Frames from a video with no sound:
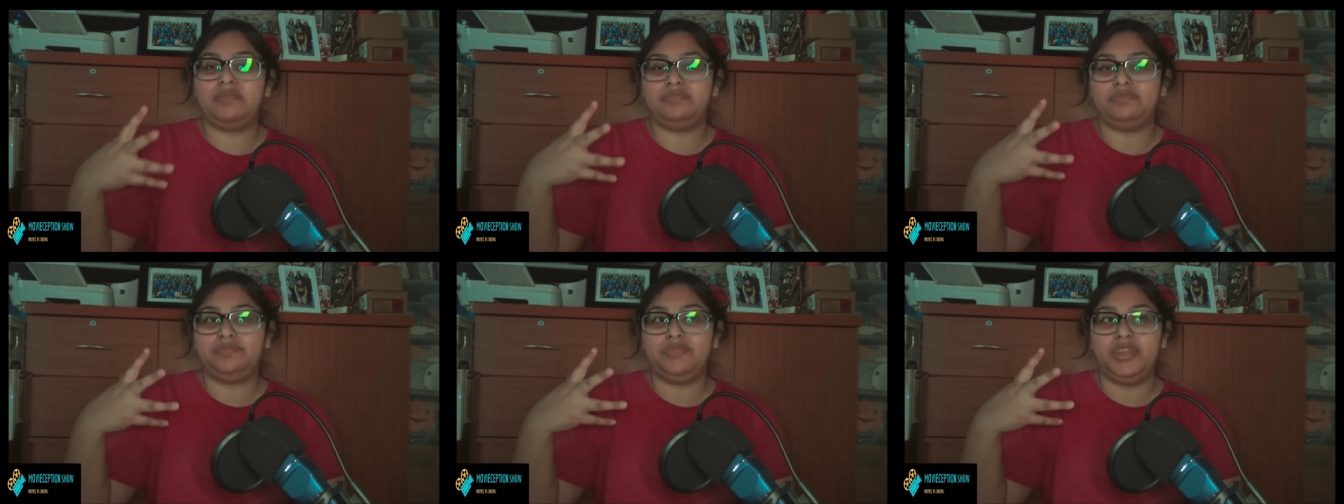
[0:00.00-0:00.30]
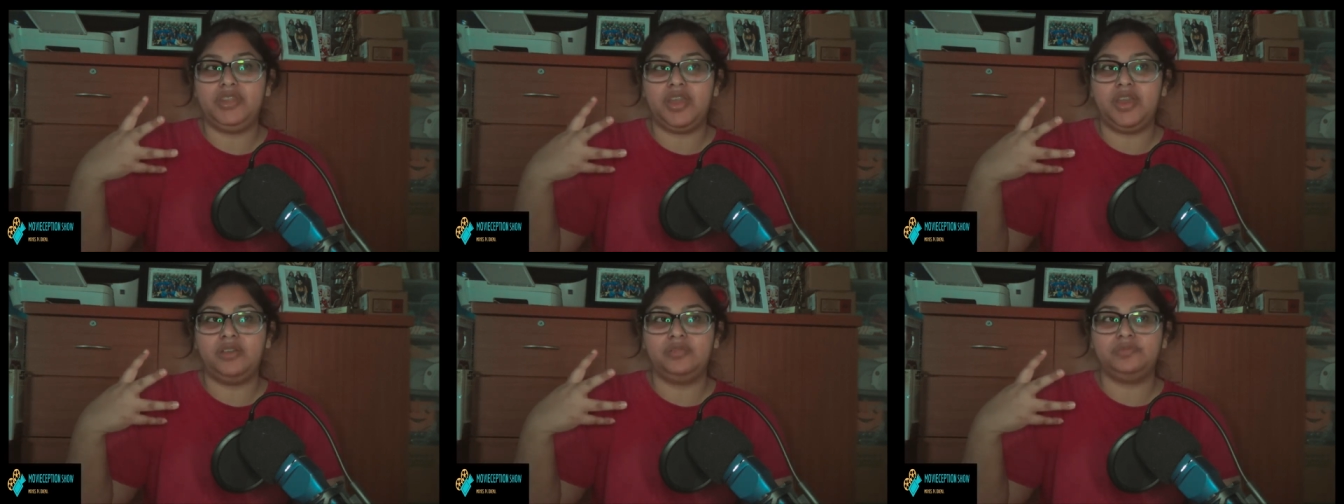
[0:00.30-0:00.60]
you
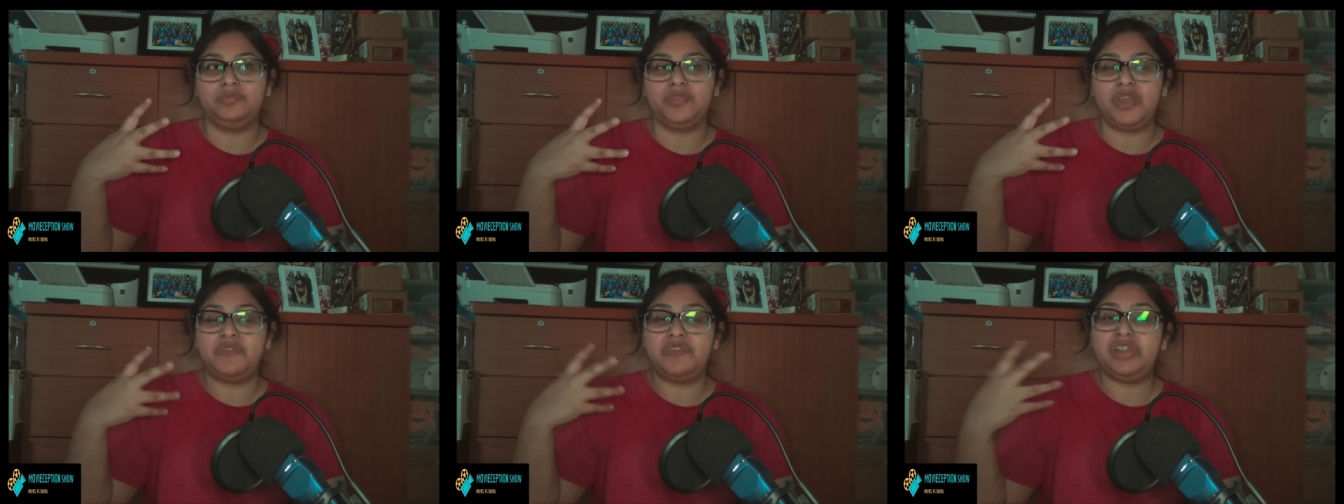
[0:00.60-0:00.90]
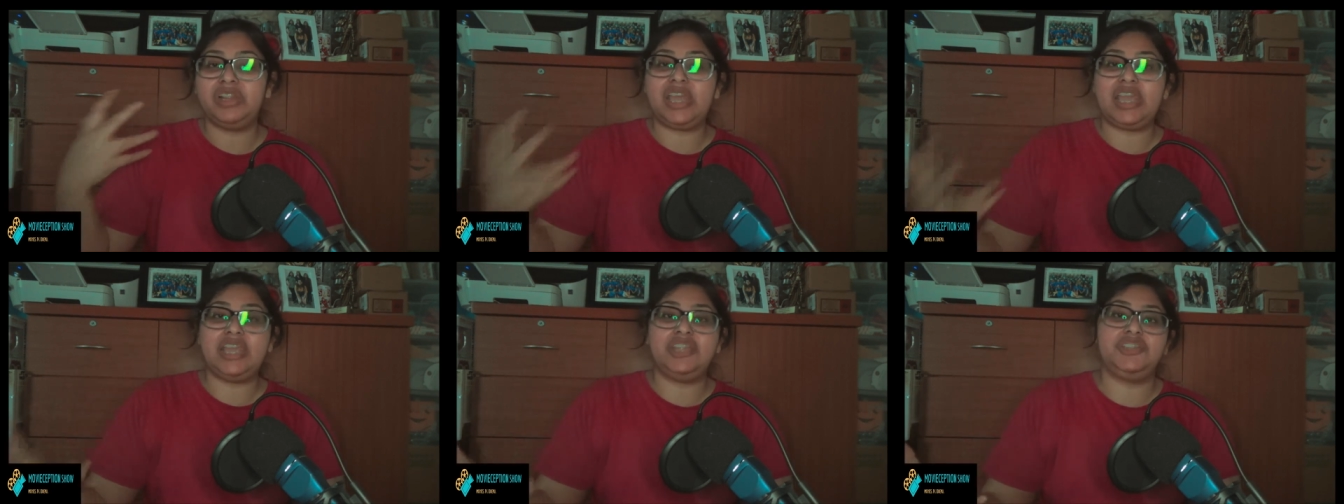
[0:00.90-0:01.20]
know,
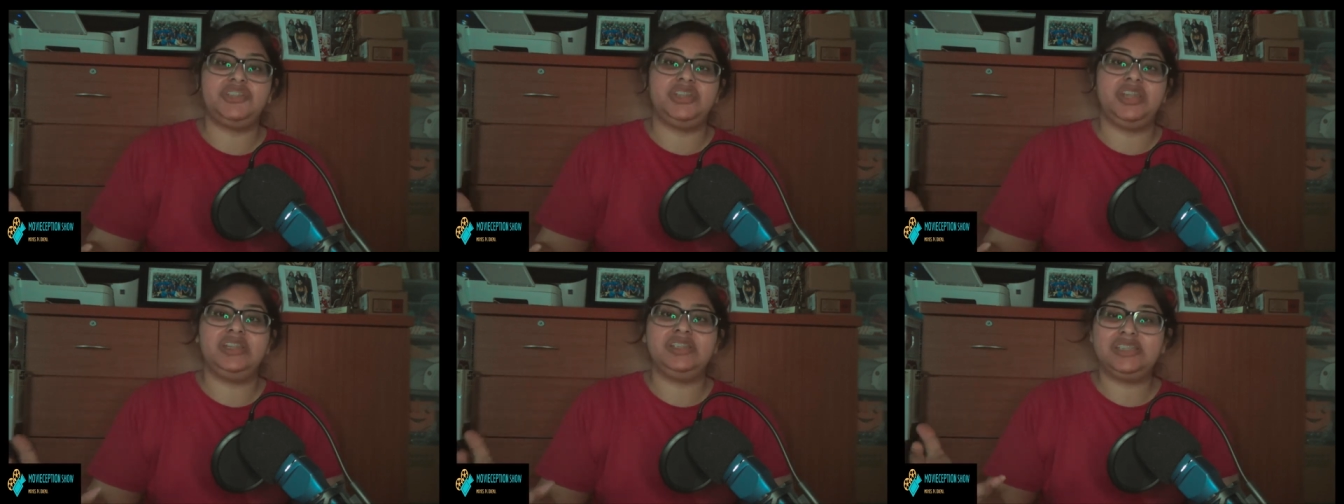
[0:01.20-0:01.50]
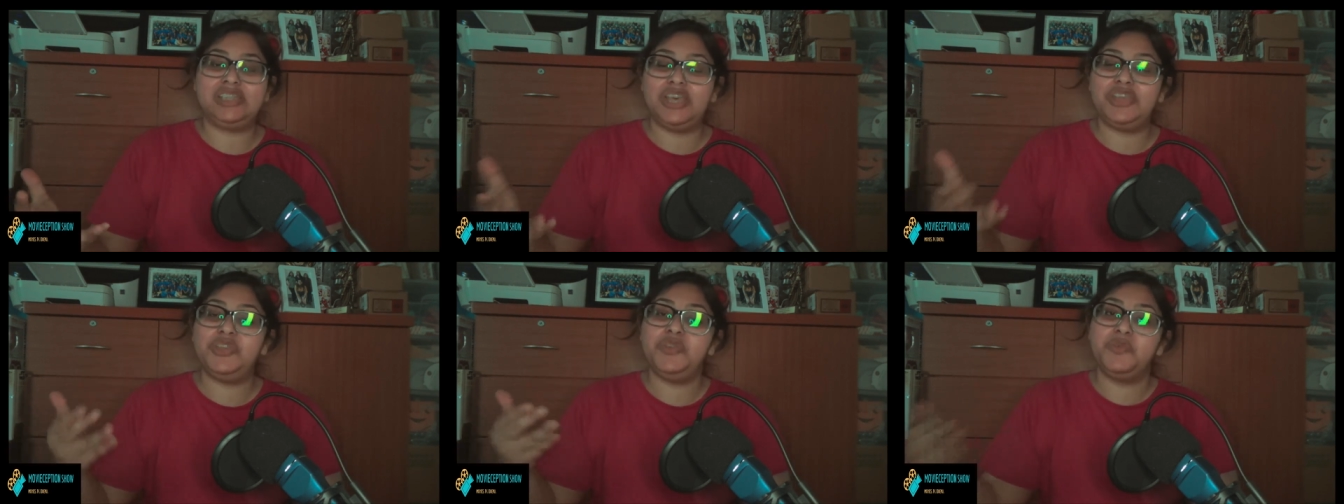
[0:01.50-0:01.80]
revelation
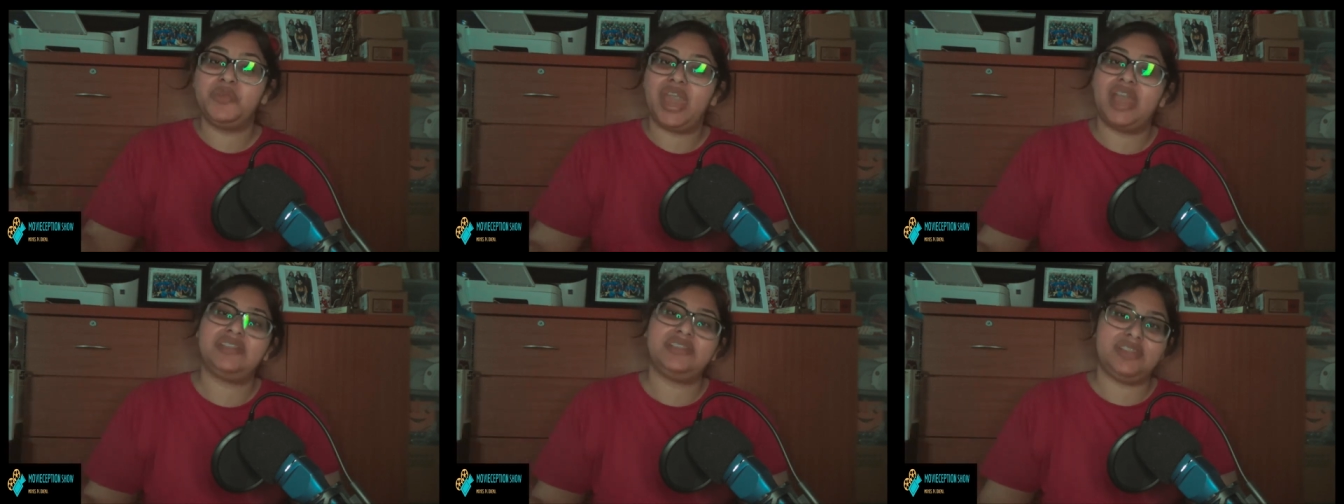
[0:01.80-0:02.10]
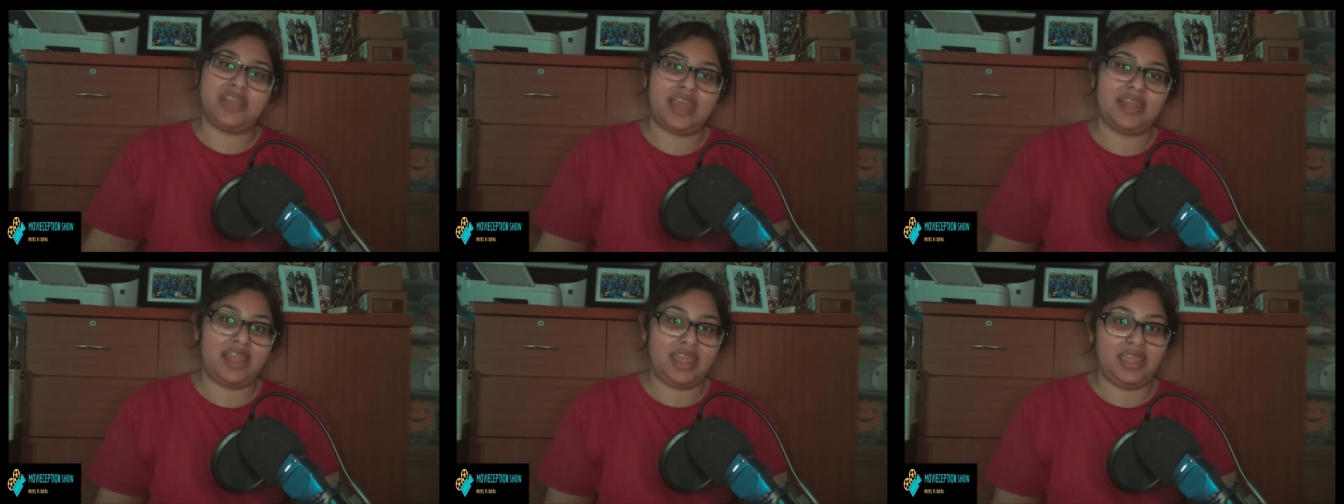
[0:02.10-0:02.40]
until you get to
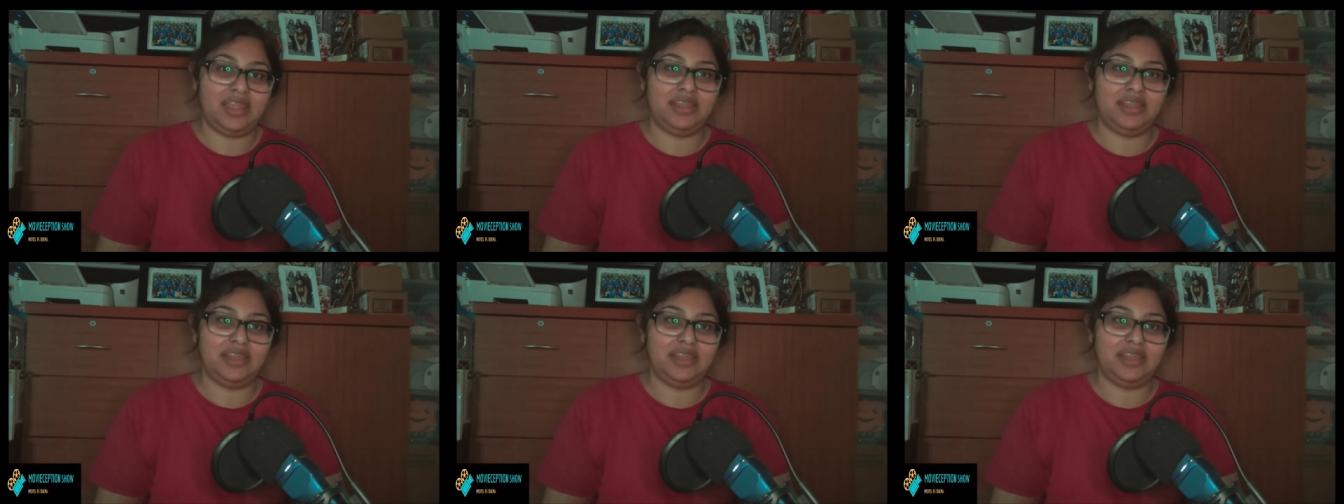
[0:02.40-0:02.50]
that end. And